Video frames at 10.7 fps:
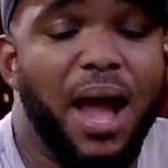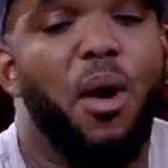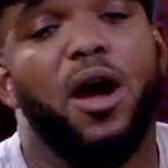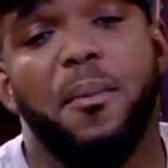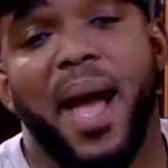
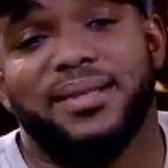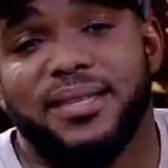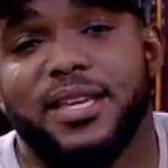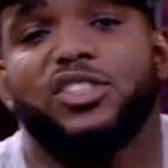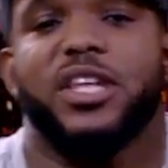welcome back to
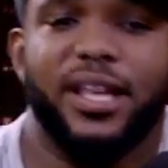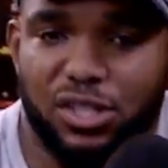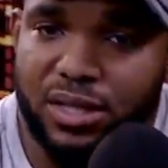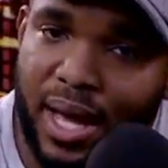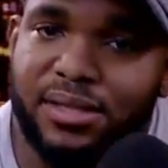Dish
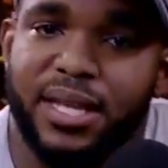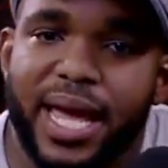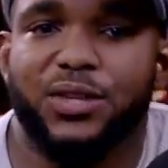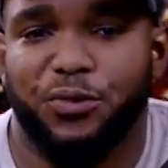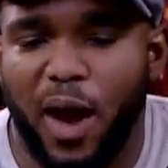Nation. Now,
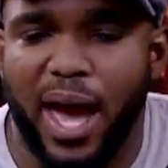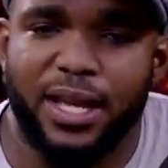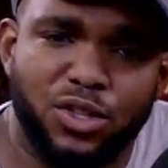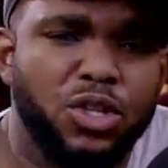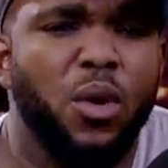today is
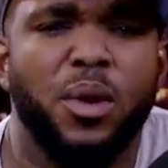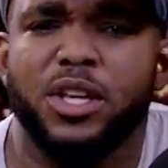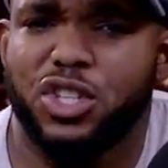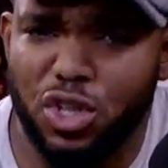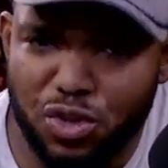Friday. Do you know where
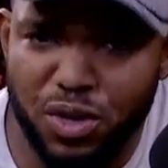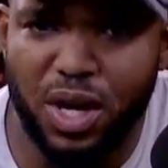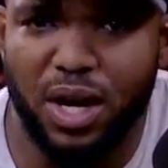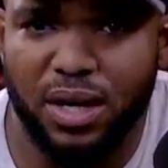your children are?